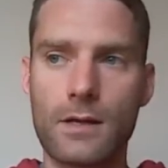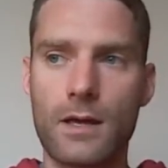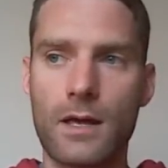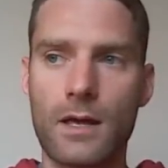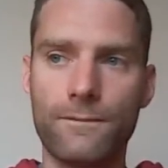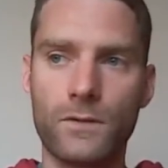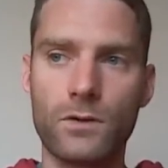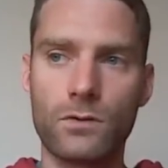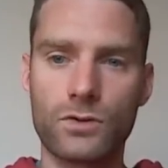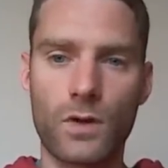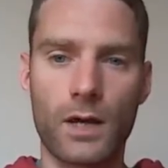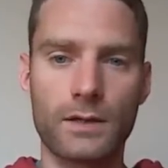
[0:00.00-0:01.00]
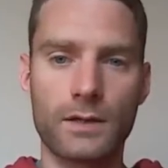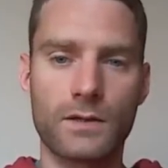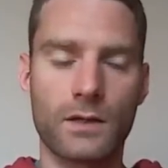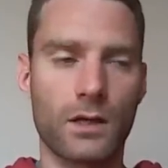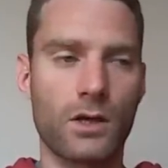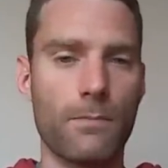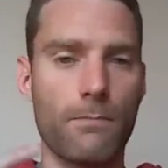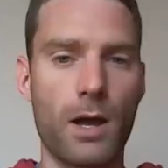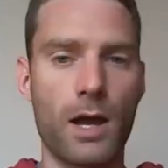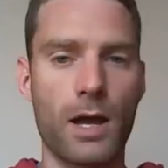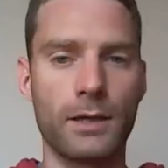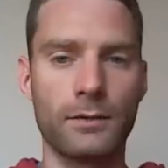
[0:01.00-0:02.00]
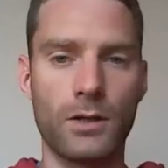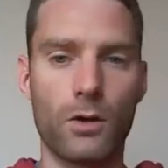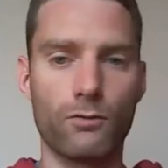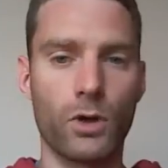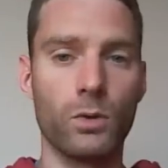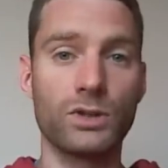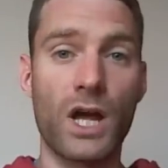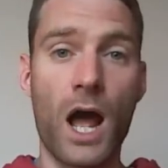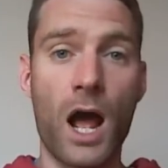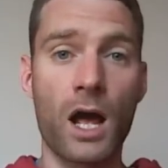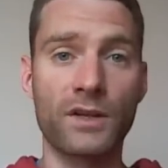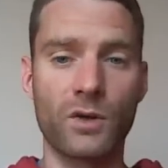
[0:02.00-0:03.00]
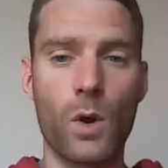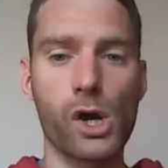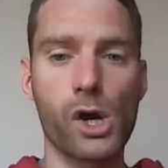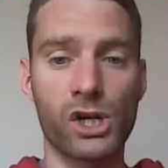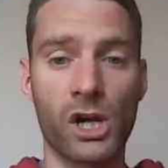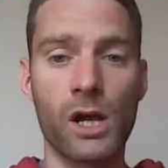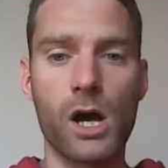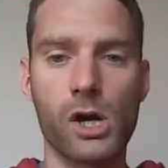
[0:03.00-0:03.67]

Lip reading: If you try to combine a rolled R, so r,